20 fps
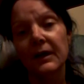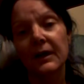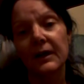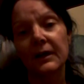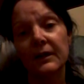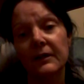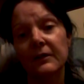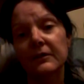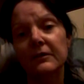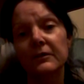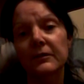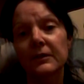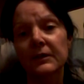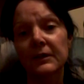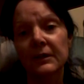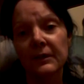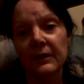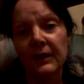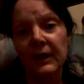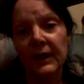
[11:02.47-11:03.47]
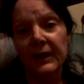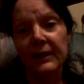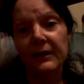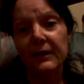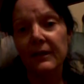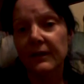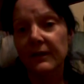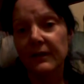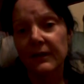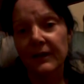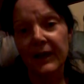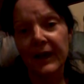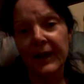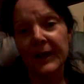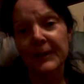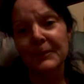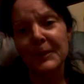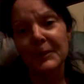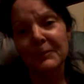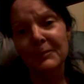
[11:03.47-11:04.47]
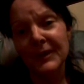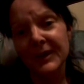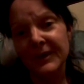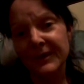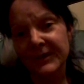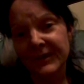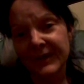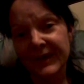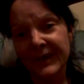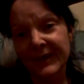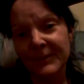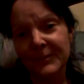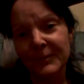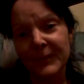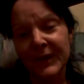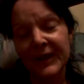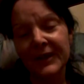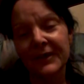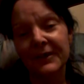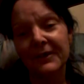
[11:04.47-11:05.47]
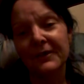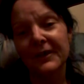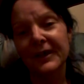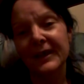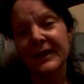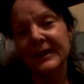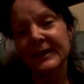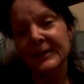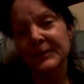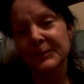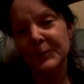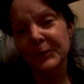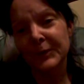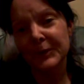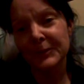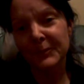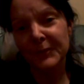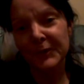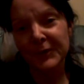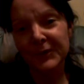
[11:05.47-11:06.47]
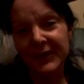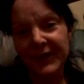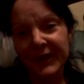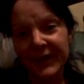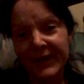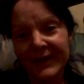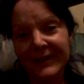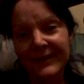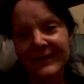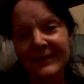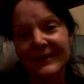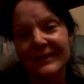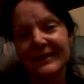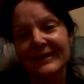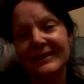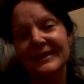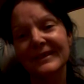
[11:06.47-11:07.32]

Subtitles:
And it's looking like happy birthday to me and Jacob 1 more year.